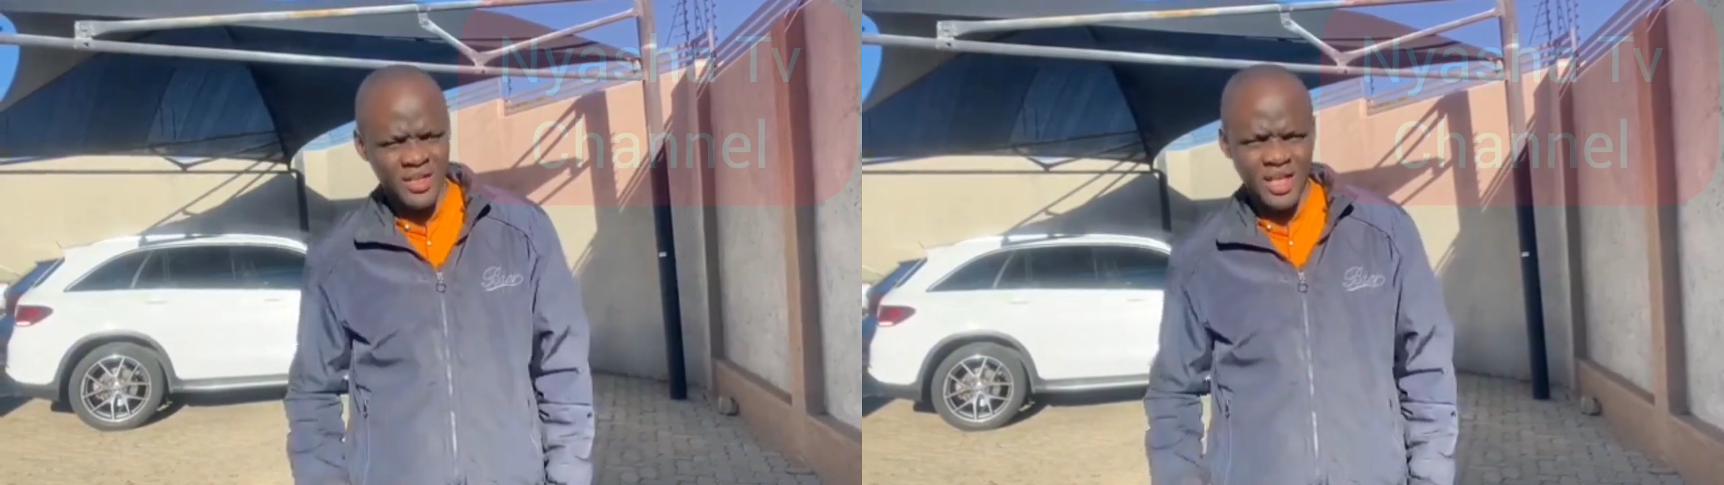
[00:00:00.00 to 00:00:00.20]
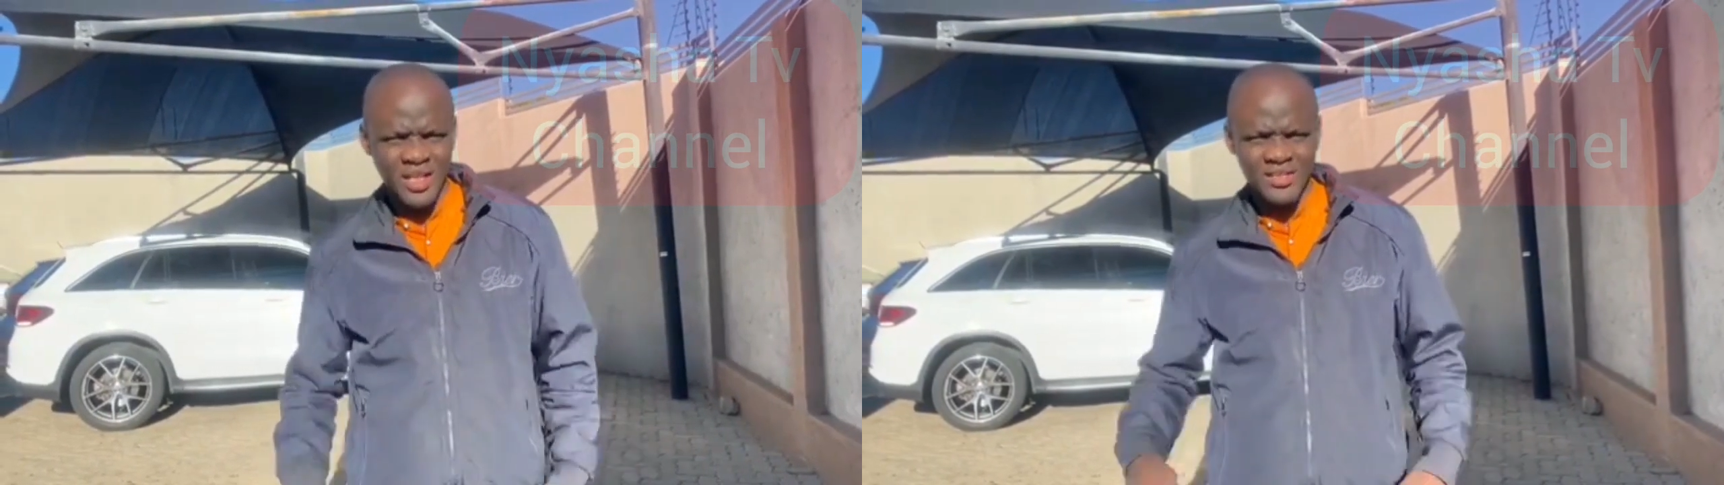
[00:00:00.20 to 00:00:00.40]

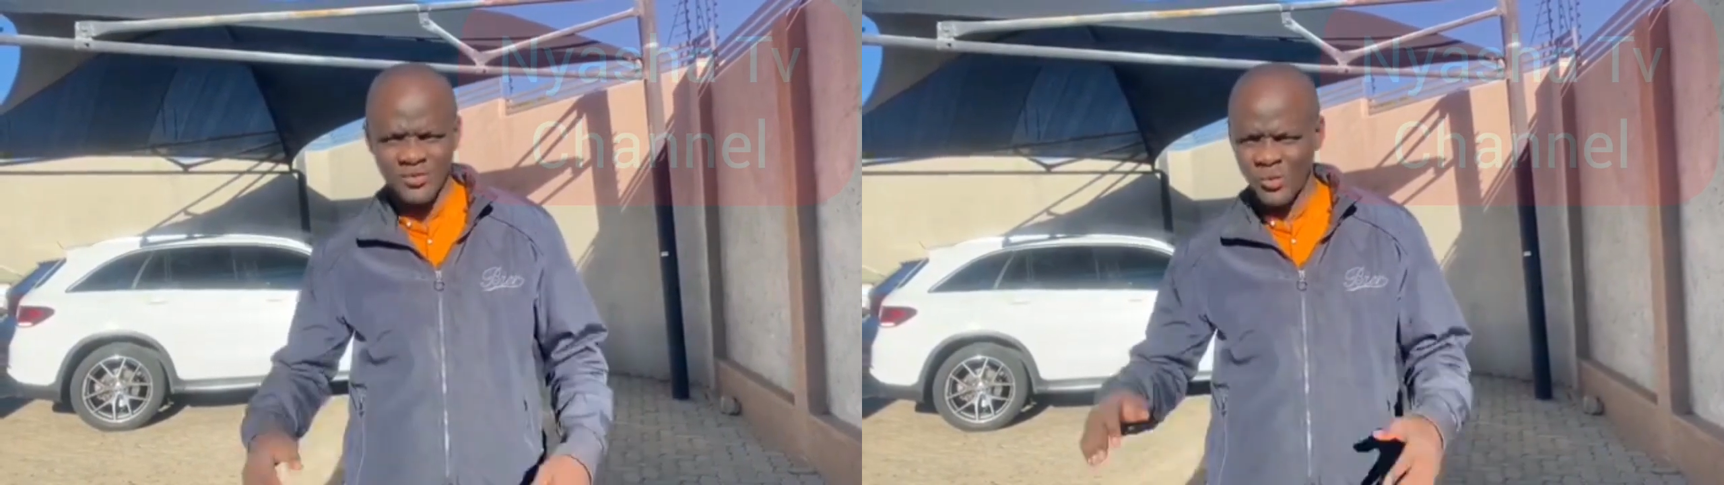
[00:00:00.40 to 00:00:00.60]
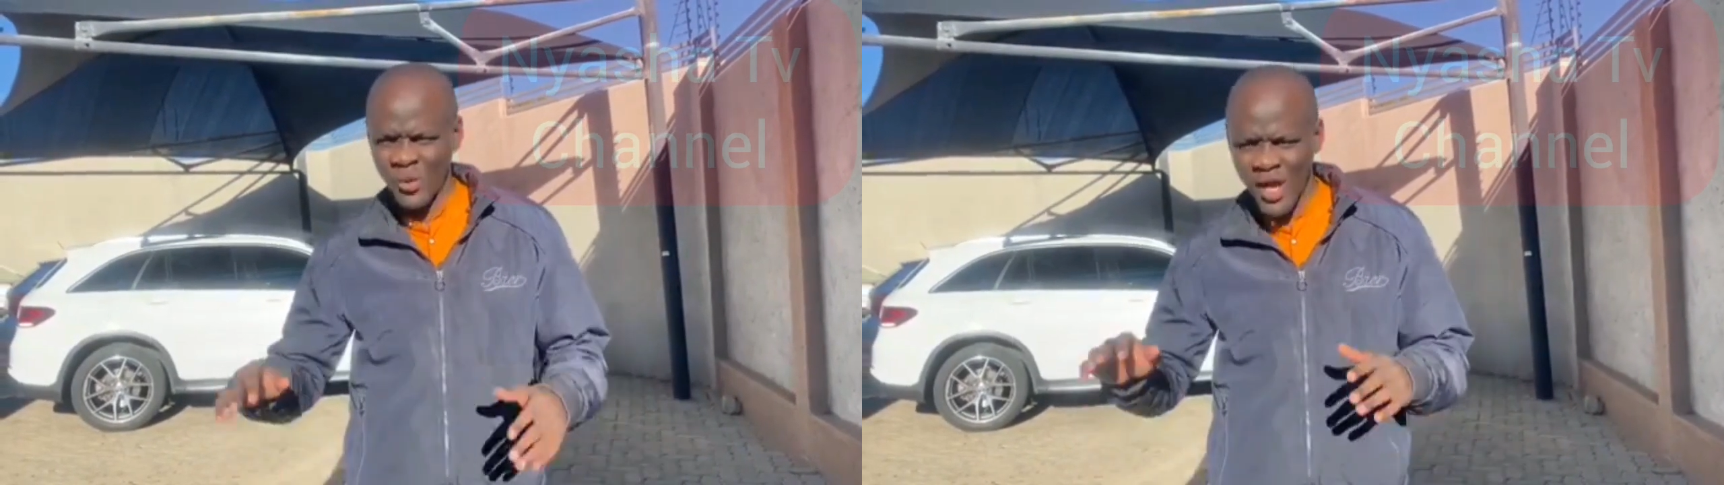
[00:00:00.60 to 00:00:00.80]
that
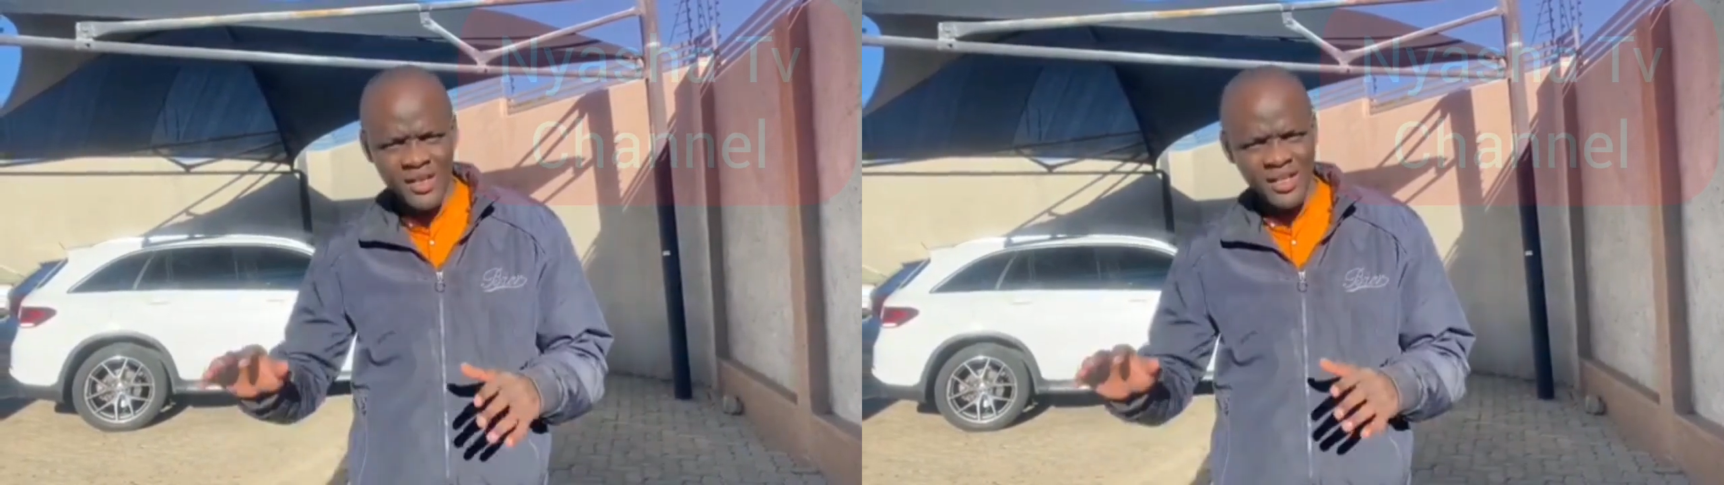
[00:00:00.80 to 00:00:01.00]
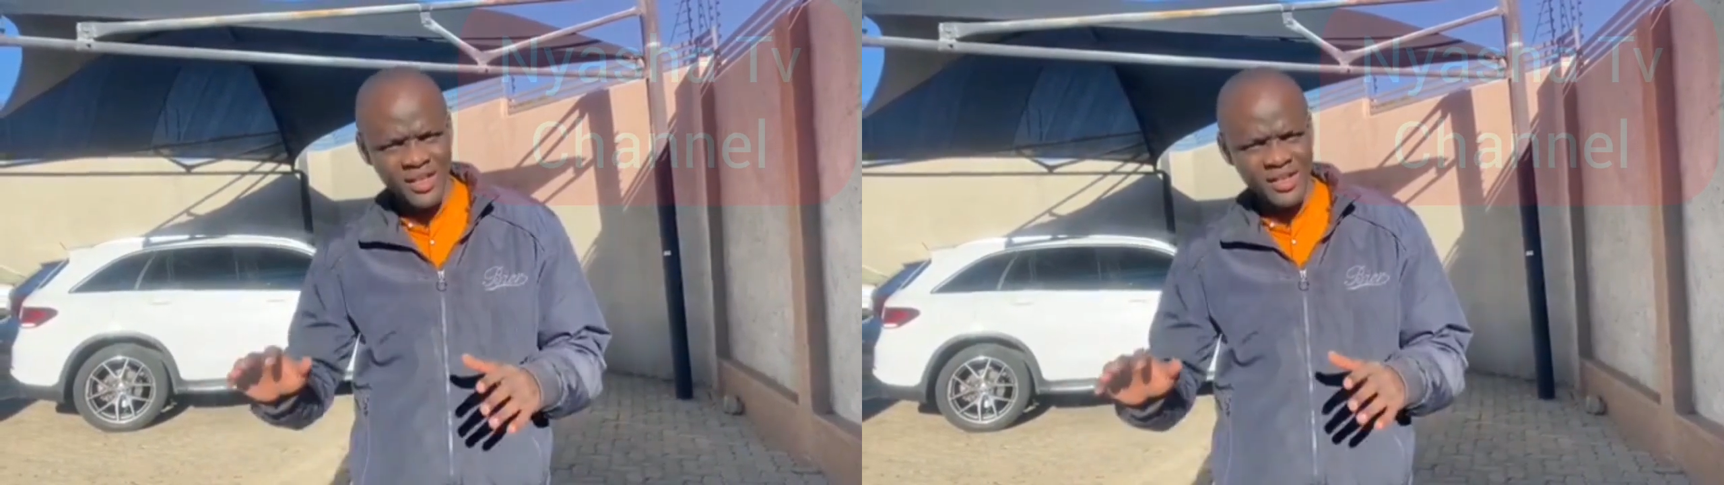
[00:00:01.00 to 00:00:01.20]

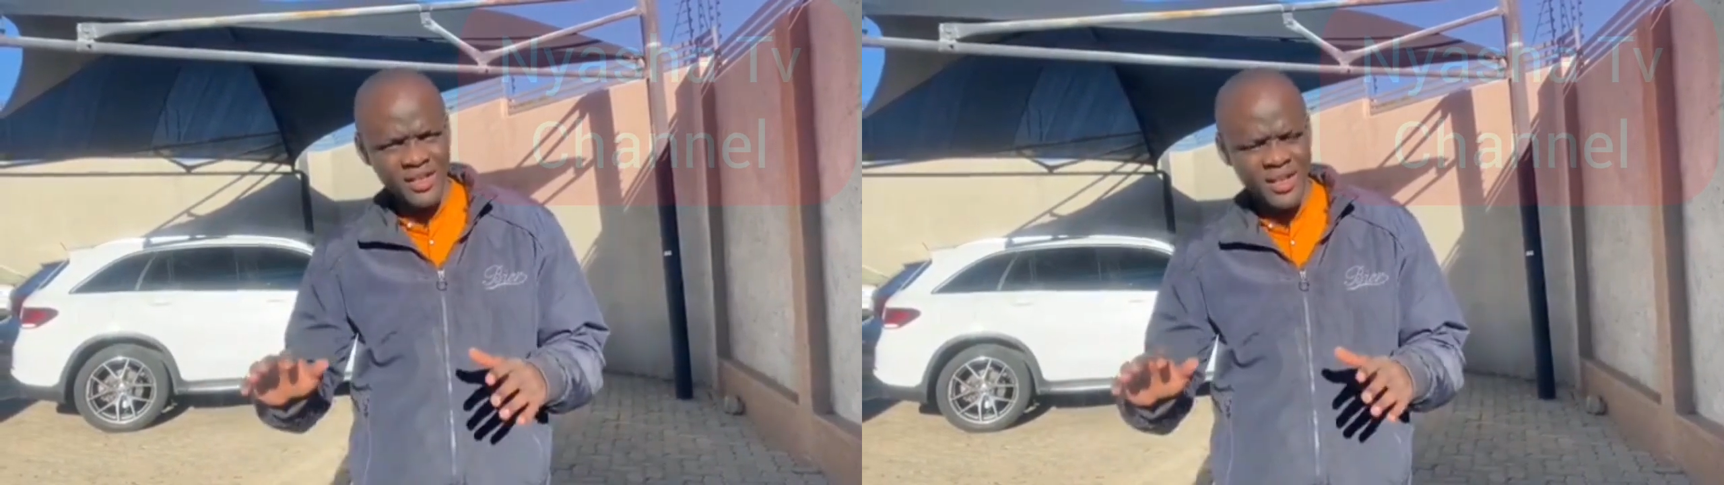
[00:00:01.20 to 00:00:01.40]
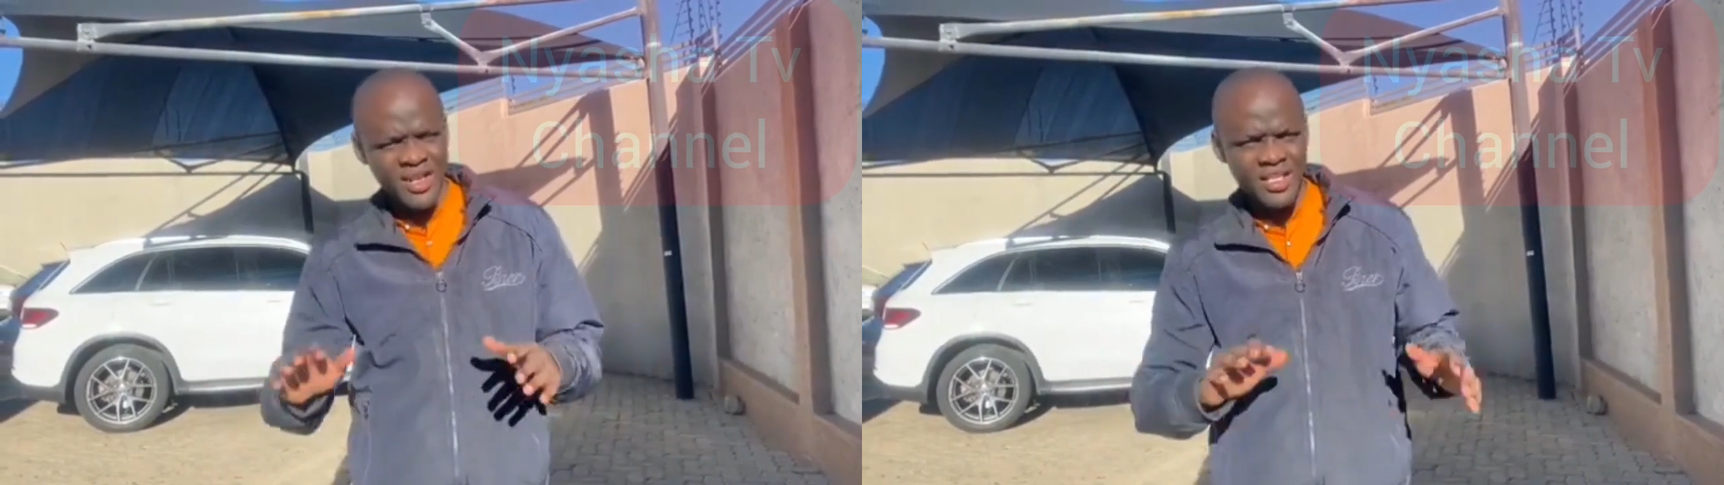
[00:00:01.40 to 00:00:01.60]
one
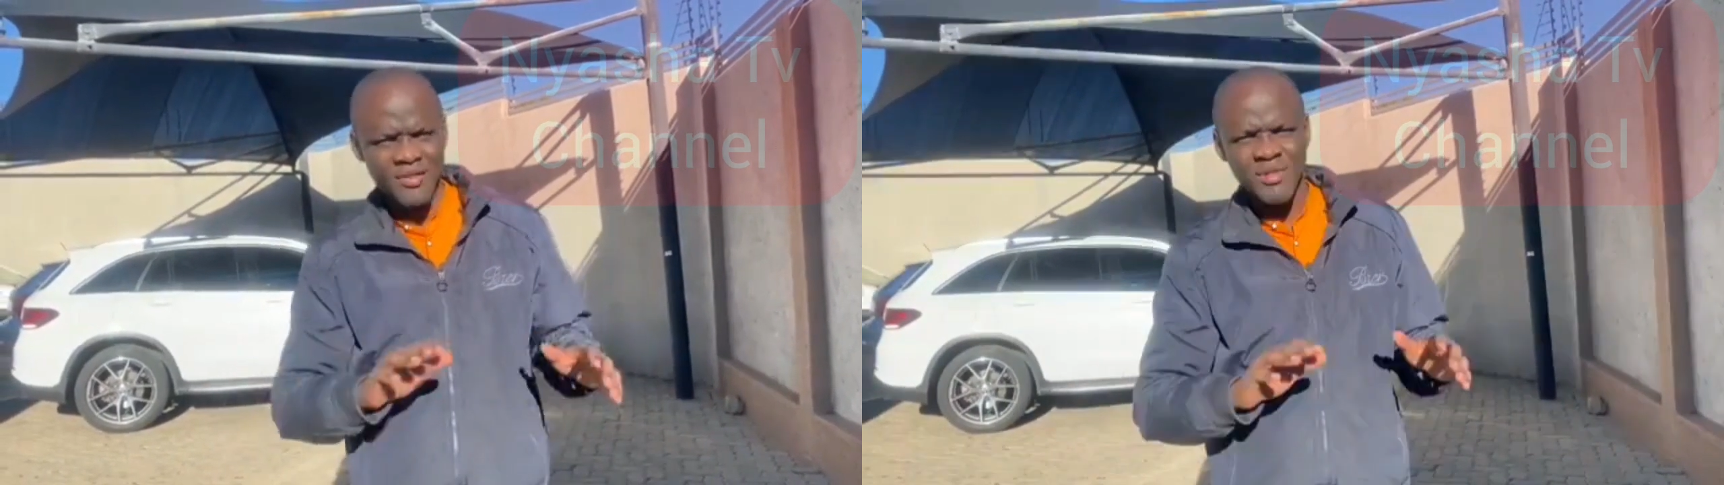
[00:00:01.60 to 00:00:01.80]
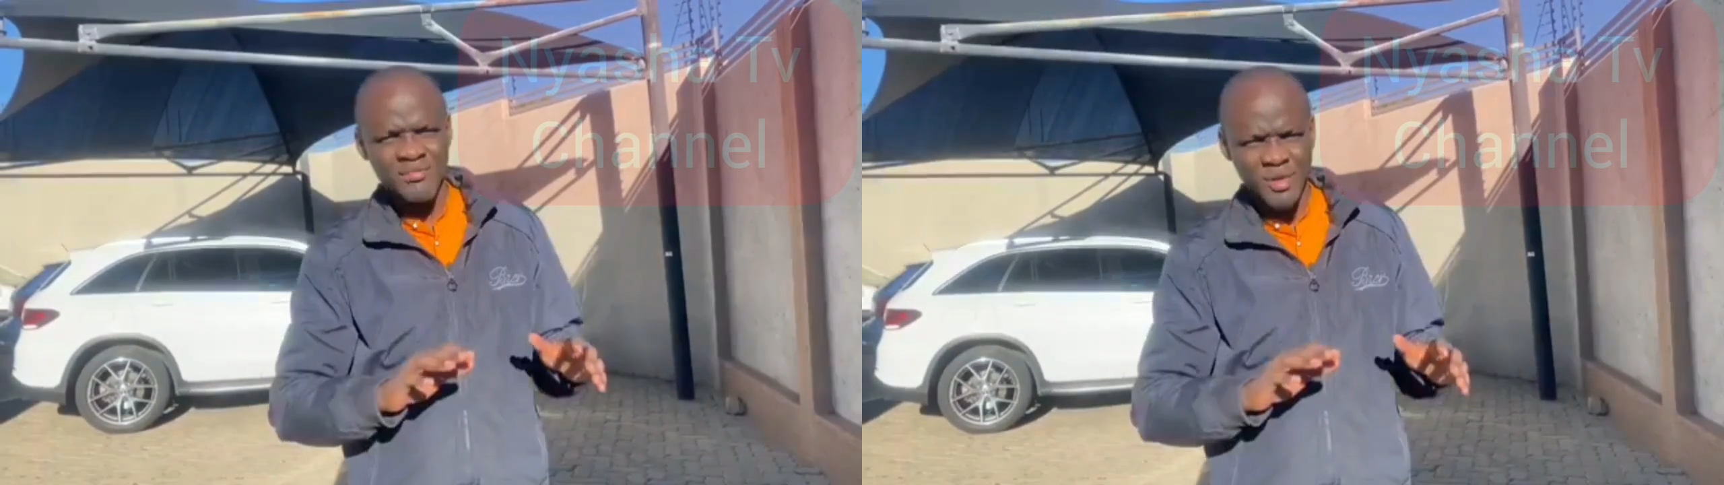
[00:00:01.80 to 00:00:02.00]

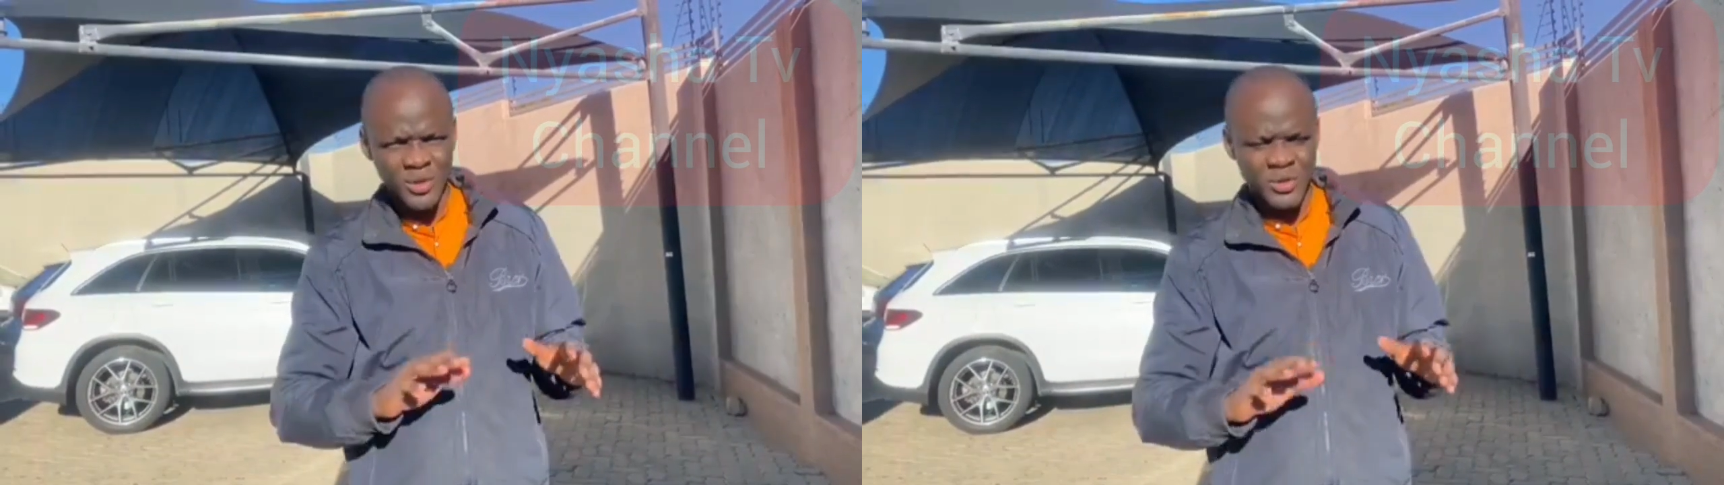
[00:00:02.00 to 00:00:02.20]
nation must be